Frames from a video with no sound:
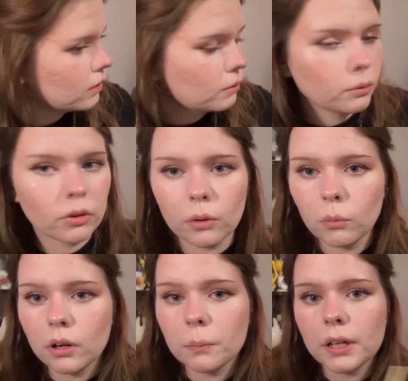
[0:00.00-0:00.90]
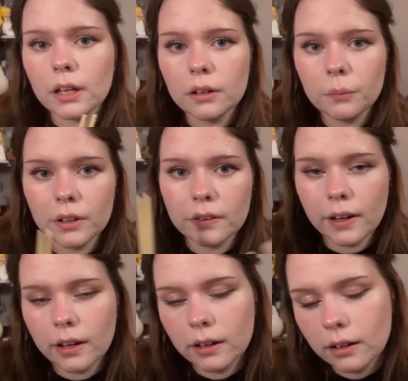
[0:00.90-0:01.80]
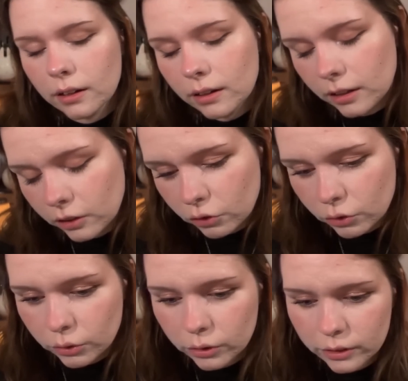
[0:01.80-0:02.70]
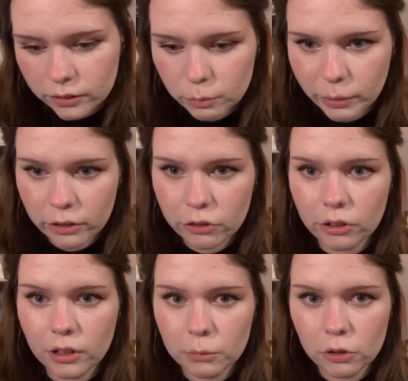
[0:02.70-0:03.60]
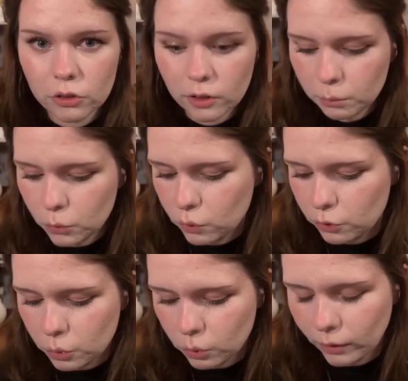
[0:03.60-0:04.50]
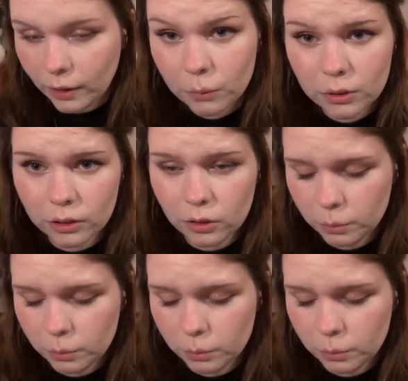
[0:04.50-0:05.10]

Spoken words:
We're gonna want to begin with an initial inspection. I'm just gonna move you around a little